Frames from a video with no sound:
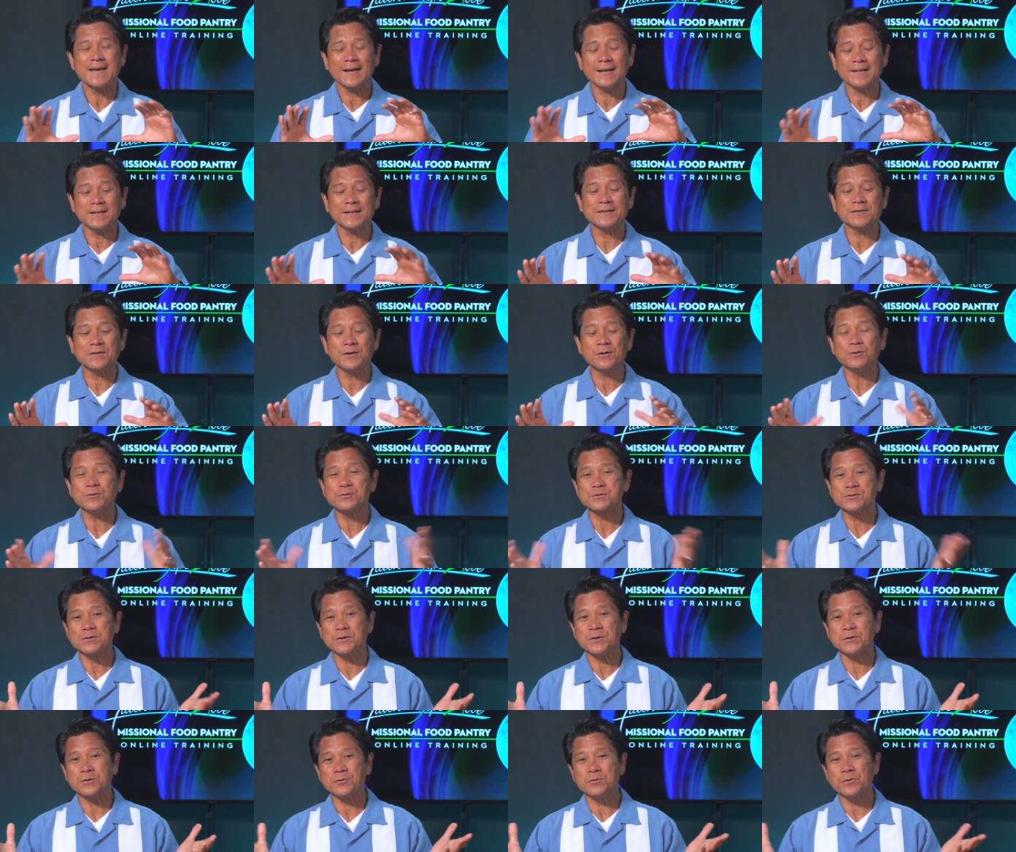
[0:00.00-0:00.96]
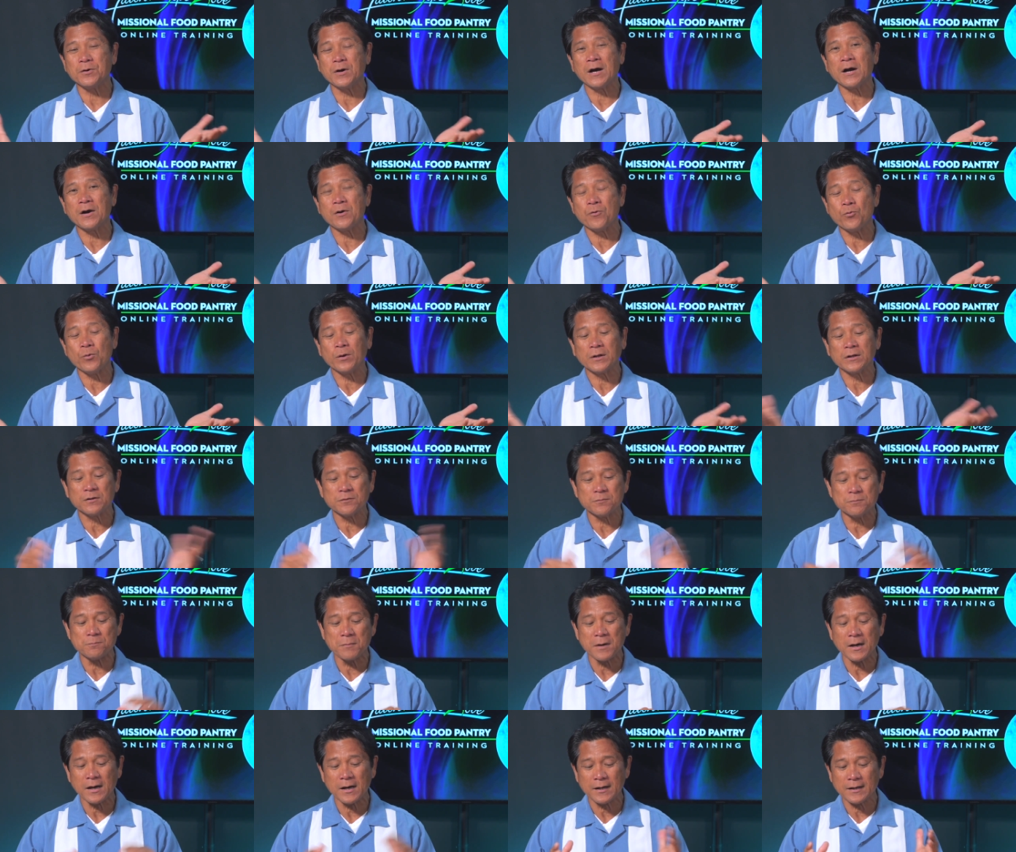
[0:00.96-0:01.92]
And then also one
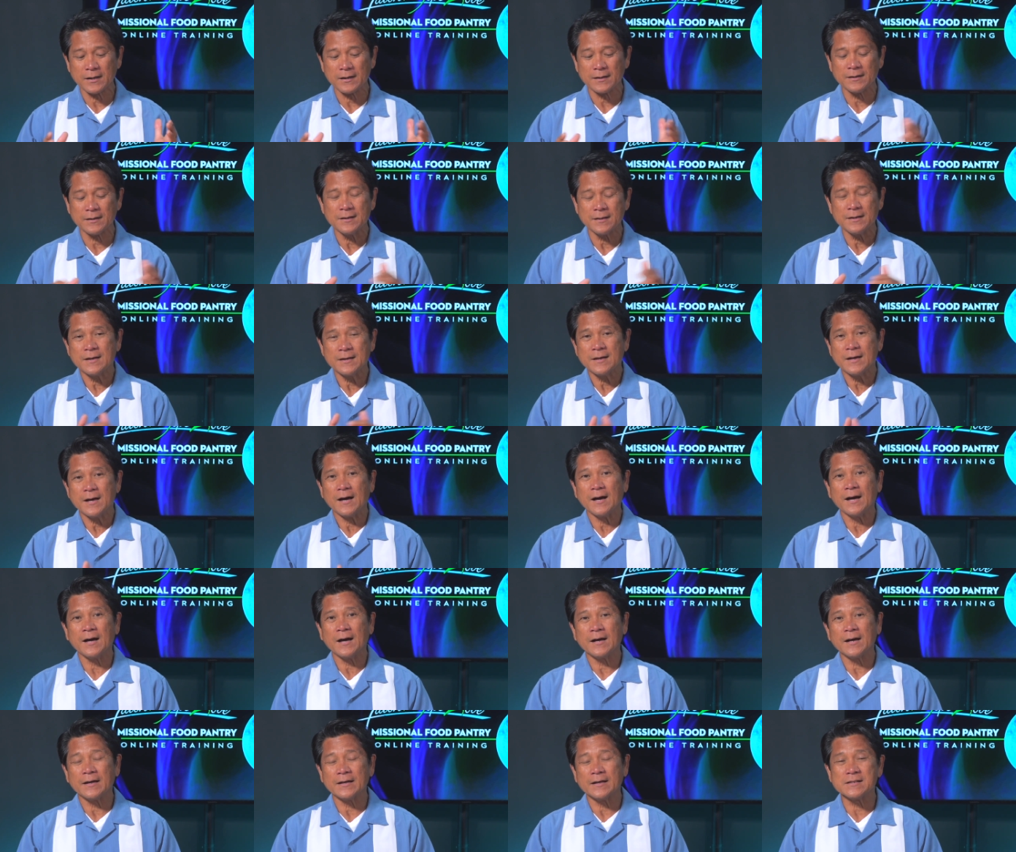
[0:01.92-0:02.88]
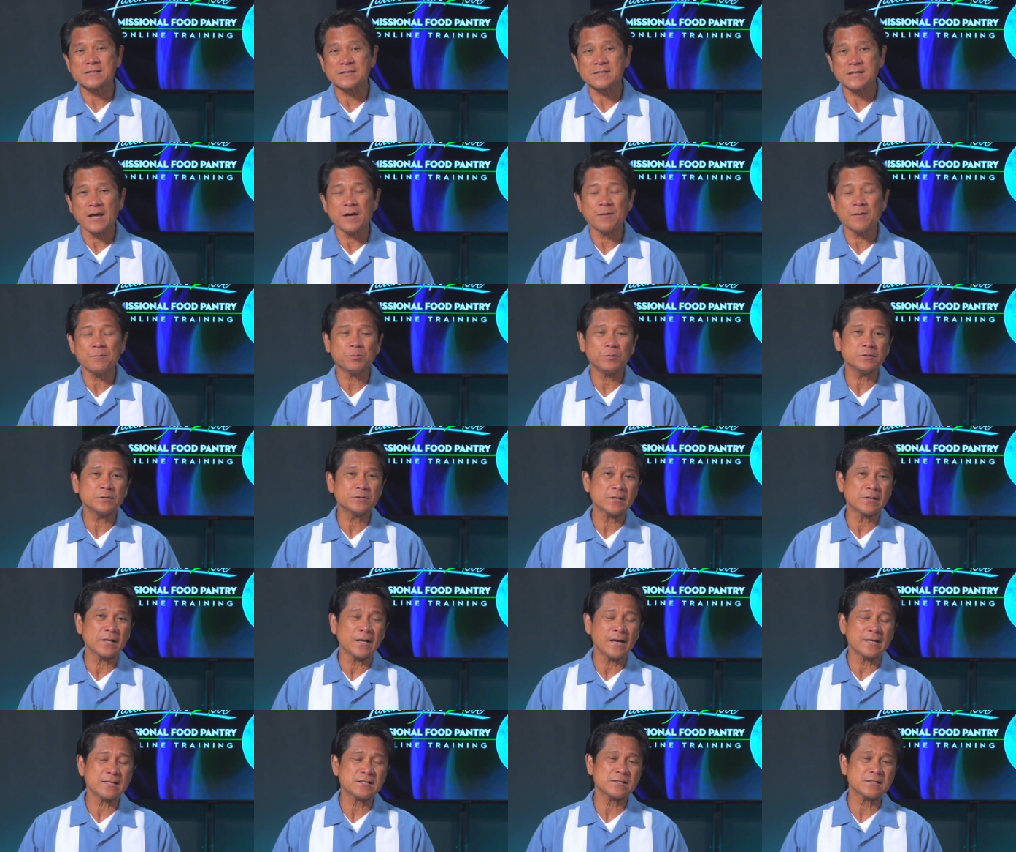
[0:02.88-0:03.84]
of my examples
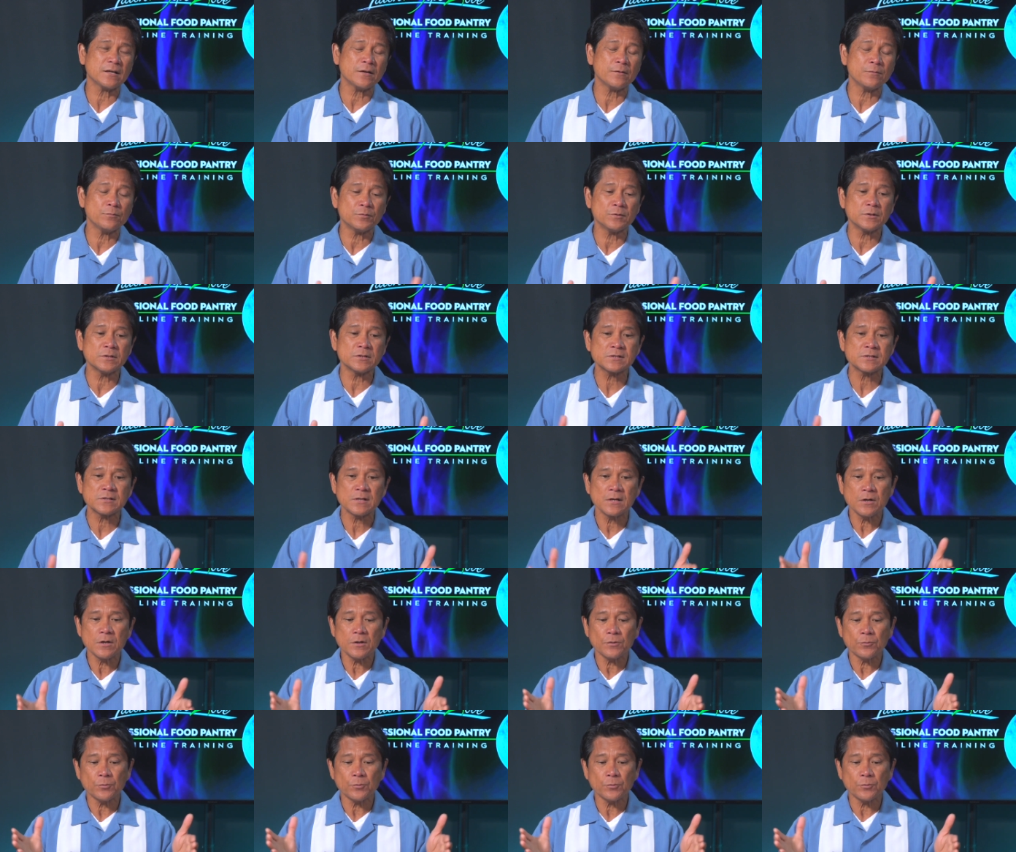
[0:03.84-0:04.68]
last time was